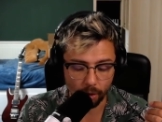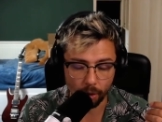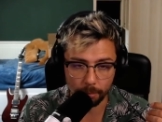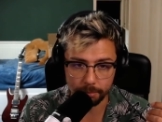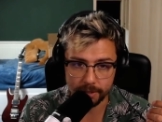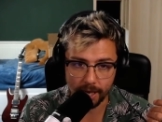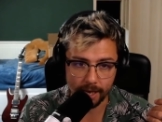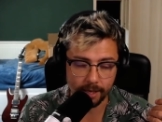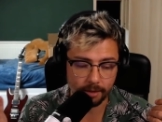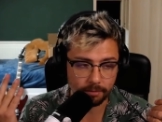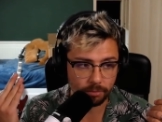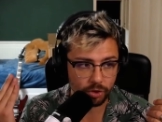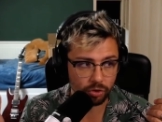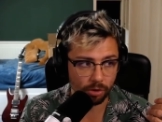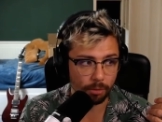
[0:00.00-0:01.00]
update
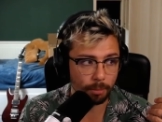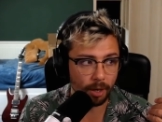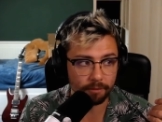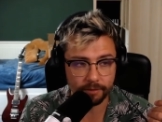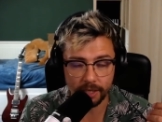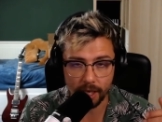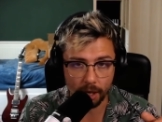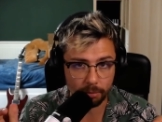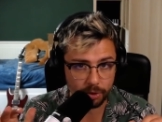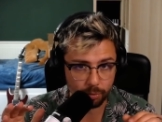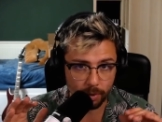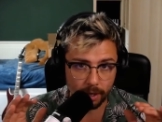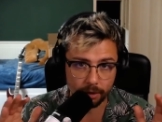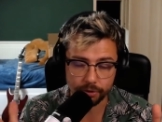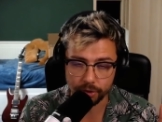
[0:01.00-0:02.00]
StreamBot video as
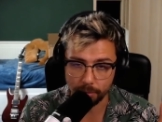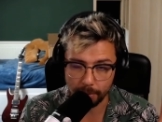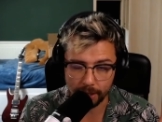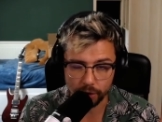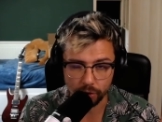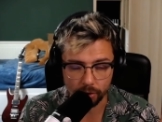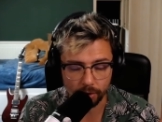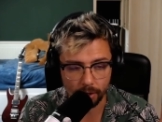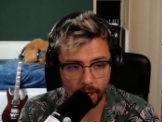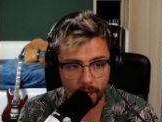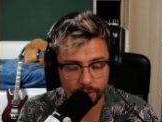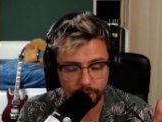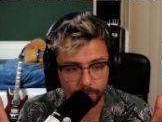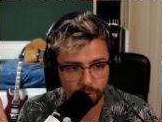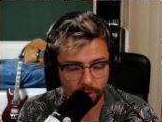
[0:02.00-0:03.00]
well, so make sure you
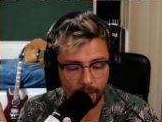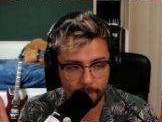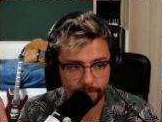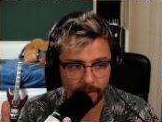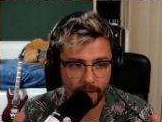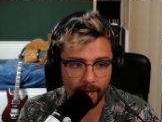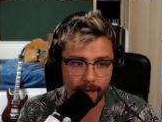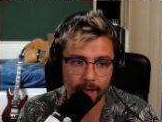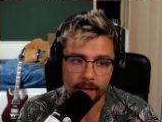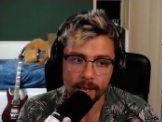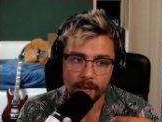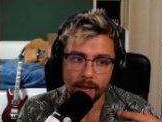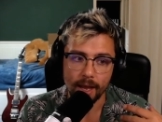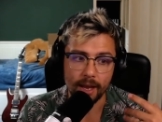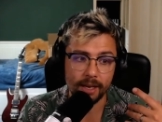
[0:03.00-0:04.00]
are subscribed for that.
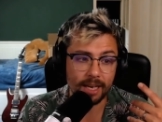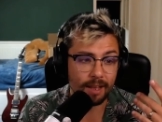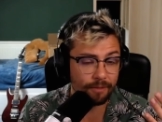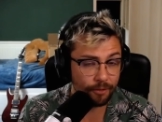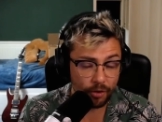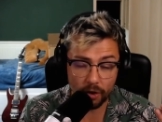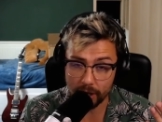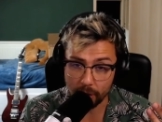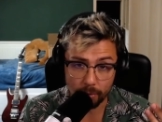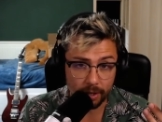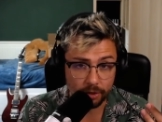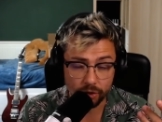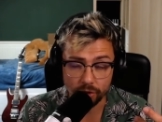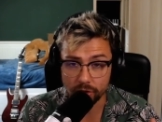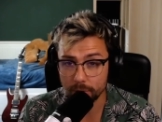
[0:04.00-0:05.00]
And if you've got any
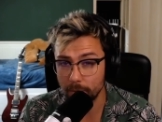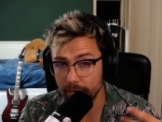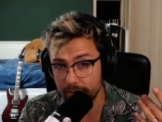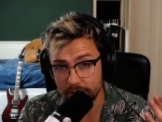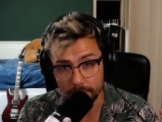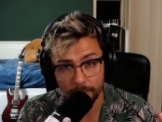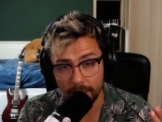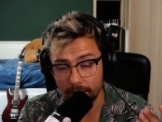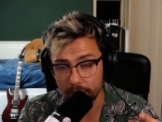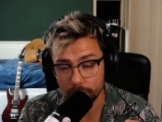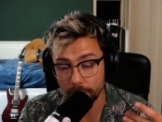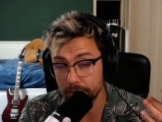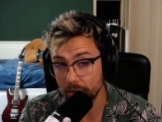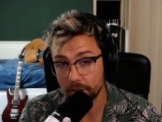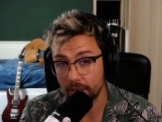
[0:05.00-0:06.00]
questions, come and visit me at
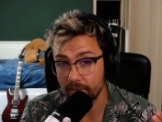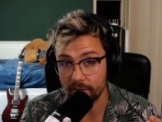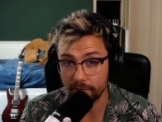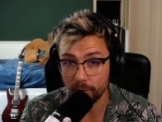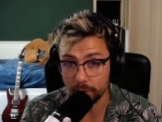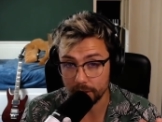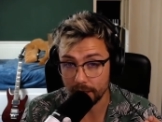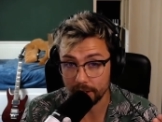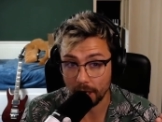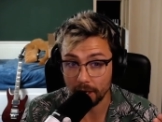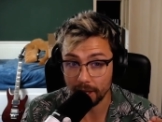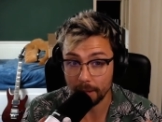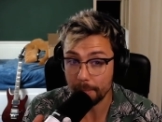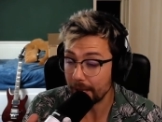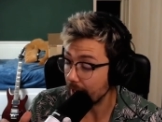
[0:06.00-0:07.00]

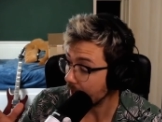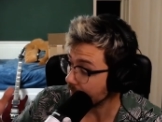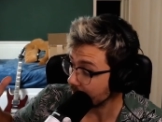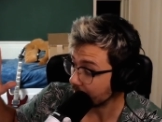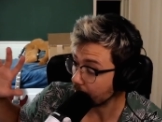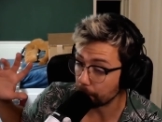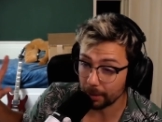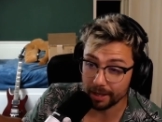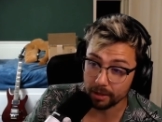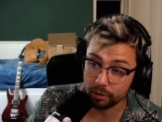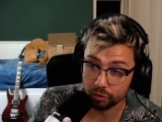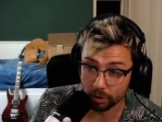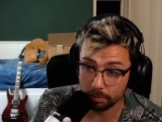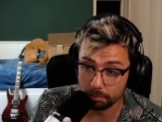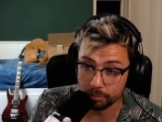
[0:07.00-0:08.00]
twitch.tv/Andilippi. Even if I'm playing the
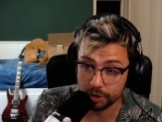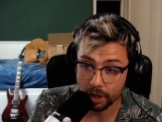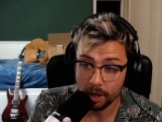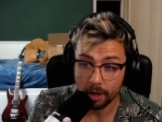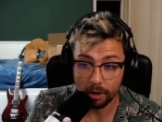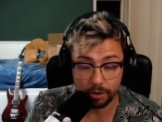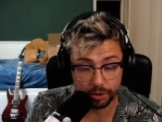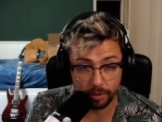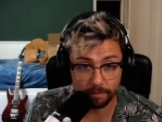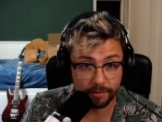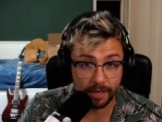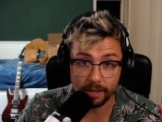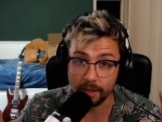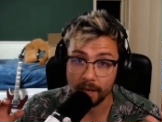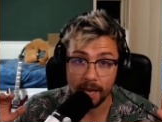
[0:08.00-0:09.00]
drums or
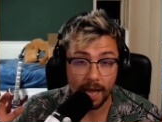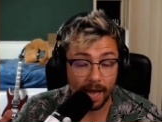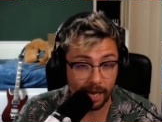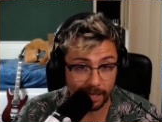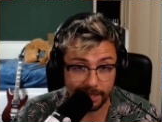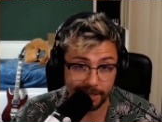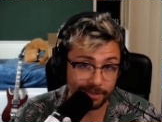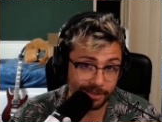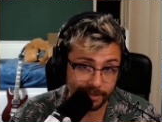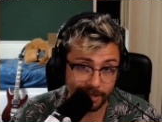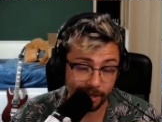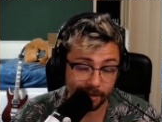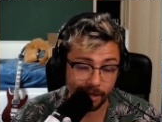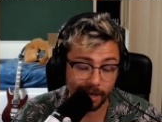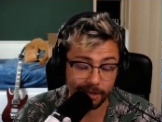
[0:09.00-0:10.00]
something, I can
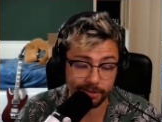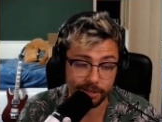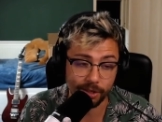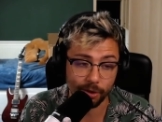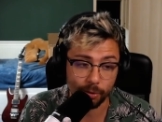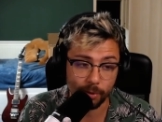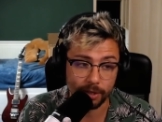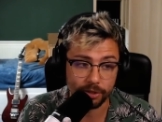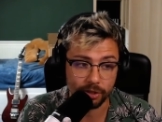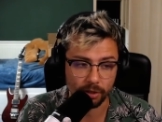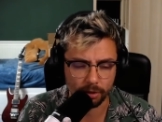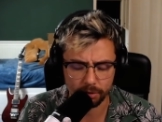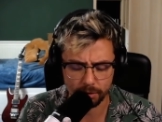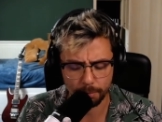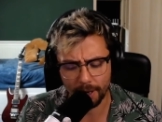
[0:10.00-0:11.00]
still answer your question,
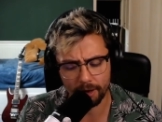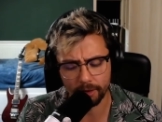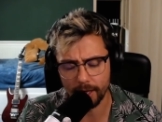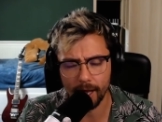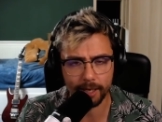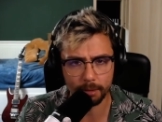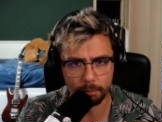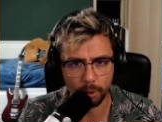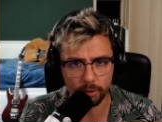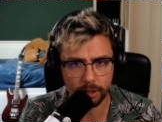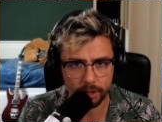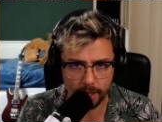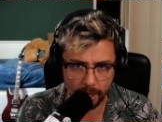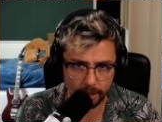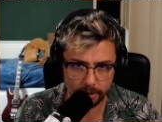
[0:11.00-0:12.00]
because apparently I can
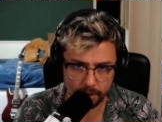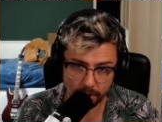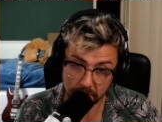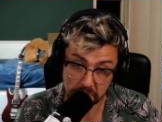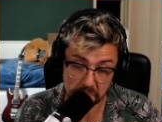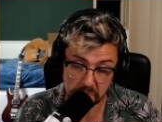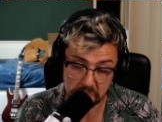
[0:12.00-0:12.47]
multitask.